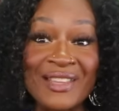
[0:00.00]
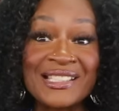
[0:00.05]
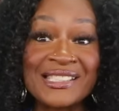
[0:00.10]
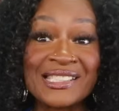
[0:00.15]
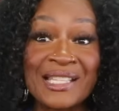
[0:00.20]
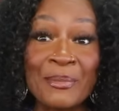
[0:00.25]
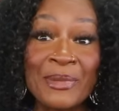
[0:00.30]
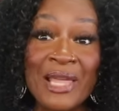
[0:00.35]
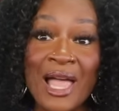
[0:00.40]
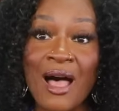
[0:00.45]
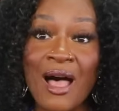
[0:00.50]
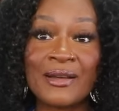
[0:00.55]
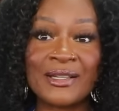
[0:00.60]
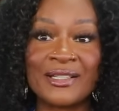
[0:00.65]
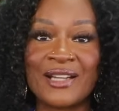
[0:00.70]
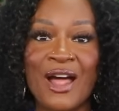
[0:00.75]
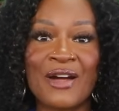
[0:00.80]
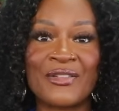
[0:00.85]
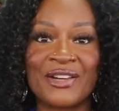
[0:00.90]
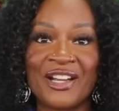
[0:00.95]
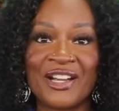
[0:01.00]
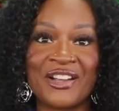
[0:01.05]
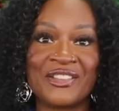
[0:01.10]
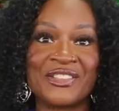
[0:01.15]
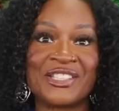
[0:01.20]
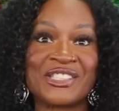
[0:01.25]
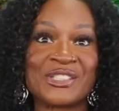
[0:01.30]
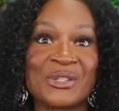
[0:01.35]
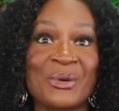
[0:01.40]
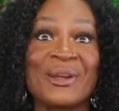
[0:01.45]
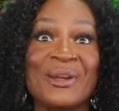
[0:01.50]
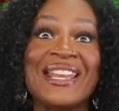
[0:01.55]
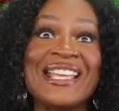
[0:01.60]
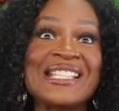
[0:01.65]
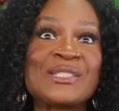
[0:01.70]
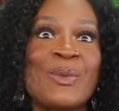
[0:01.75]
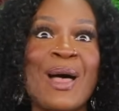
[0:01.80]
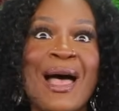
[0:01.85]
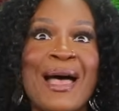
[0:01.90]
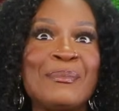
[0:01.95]
some of y'all done already heard this story.
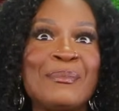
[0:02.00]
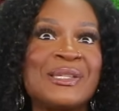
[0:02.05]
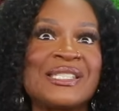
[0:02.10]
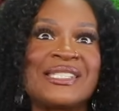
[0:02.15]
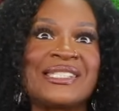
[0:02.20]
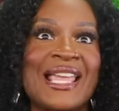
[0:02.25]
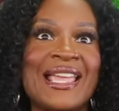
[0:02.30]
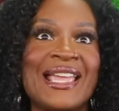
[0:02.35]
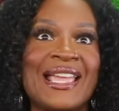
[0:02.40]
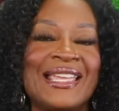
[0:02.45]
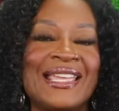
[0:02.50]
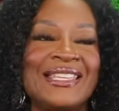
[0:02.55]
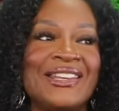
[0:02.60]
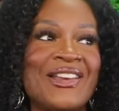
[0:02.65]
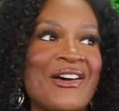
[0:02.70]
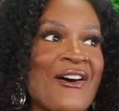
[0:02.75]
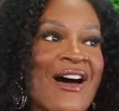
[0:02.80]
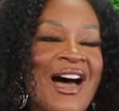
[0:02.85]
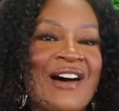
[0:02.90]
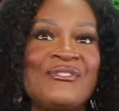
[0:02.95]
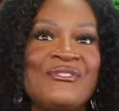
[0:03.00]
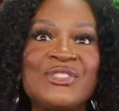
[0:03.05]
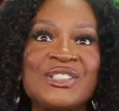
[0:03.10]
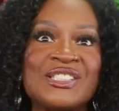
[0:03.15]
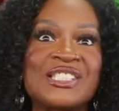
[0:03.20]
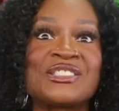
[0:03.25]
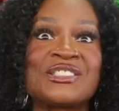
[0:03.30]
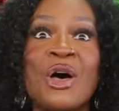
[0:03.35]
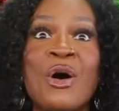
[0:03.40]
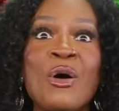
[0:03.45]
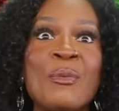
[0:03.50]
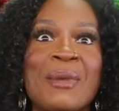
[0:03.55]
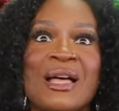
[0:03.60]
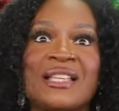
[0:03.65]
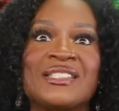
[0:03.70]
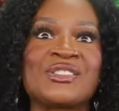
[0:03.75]
That's why I be saying, you know, I've told my